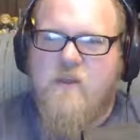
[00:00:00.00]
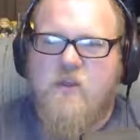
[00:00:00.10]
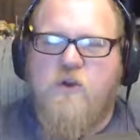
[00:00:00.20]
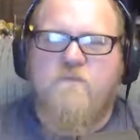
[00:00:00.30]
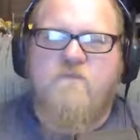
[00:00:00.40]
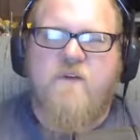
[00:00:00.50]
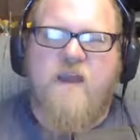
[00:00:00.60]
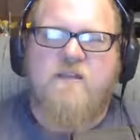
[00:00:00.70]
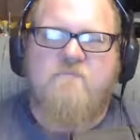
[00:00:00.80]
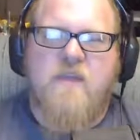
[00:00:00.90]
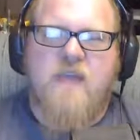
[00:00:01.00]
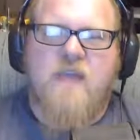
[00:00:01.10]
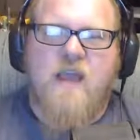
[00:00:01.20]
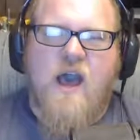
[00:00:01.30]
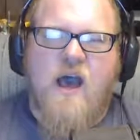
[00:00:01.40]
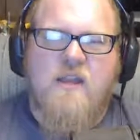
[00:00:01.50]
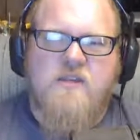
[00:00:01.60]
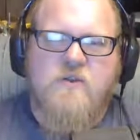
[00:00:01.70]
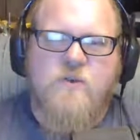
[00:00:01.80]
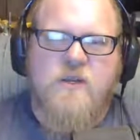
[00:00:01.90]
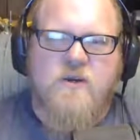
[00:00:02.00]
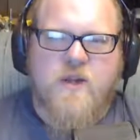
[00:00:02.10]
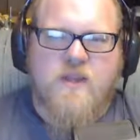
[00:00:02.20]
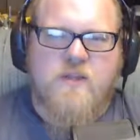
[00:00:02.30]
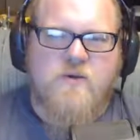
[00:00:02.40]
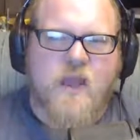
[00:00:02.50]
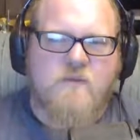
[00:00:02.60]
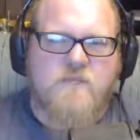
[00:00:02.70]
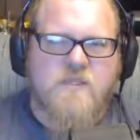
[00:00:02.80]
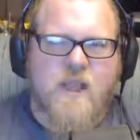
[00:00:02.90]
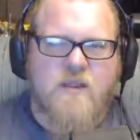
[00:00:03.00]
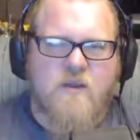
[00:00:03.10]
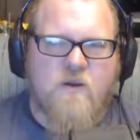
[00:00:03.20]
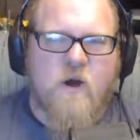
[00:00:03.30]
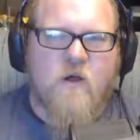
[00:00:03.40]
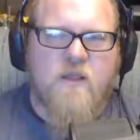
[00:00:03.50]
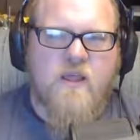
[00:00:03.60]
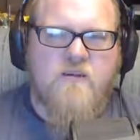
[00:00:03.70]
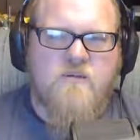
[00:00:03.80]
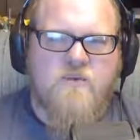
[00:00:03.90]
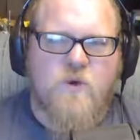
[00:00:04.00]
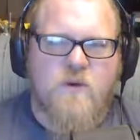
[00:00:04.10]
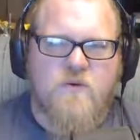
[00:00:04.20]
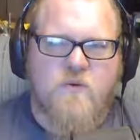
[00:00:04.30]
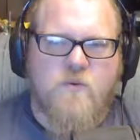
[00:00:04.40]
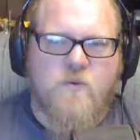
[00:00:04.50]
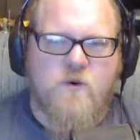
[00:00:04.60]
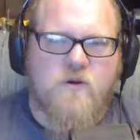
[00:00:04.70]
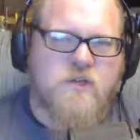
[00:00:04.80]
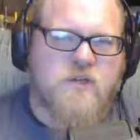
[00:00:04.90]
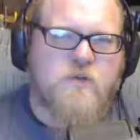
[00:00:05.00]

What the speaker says: You can find me on Twitter at 2times Tyler, all letters, one word,